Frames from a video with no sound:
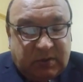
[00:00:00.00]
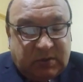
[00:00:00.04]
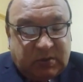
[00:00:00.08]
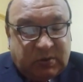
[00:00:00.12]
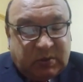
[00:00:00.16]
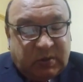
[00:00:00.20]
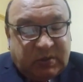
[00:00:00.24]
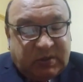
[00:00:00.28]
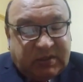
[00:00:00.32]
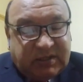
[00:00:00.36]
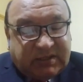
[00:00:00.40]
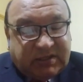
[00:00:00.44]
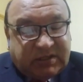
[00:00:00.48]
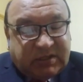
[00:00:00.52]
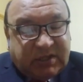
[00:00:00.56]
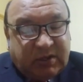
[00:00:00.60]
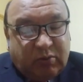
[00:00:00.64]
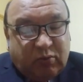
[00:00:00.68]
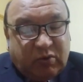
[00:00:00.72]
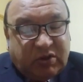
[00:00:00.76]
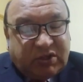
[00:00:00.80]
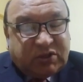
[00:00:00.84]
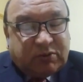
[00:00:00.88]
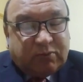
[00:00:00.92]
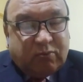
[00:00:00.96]
to
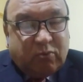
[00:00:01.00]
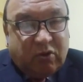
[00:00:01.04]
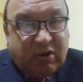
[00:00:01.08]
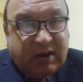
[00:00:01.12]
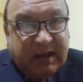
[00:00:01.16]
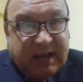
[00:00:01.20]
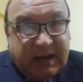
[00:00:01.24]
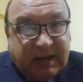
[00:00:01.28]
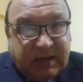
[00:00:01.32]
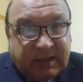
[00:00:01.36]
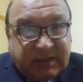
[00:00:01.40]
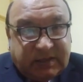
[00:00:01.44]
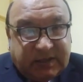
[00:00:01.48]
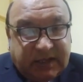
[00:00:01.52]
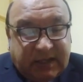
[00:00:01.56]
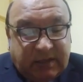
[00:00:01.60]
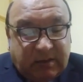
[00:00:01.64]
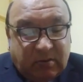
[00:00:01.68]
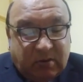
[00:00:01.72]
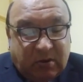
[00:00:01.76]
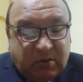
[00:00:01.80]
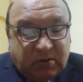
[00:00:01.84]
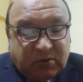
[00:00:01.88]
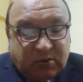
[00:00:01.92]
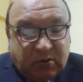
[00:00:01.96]
distinguish morality
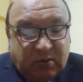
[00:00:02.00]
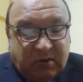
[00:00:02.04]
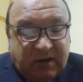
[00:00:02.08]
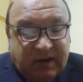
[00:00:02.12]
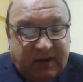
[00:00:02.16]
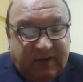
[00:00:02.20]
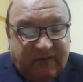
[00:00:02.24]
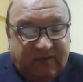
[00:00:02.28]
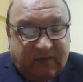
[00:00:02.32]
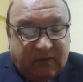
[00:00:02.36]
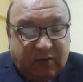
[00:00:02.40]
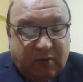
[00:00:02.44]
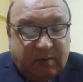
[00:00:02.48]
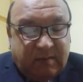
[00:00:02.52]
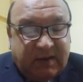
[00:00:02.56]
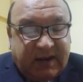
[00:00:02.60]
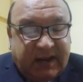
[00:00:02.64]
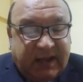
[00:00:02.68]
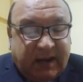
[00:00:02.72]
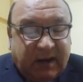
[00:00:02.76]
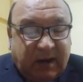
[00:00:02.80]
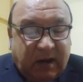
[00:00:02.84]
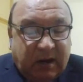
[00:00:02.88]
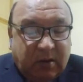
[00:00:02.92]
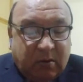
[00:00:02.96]
not only from
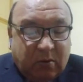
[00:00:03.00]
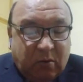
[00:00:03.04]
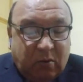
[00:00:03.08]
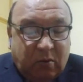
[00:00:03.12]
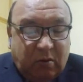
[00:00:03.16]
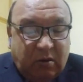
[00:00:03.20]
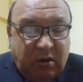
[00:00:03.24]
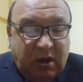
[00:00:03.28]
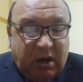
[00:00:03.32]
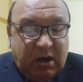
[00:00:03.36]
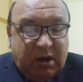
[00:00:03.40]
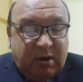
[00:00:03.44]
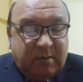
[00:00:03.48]
legal rule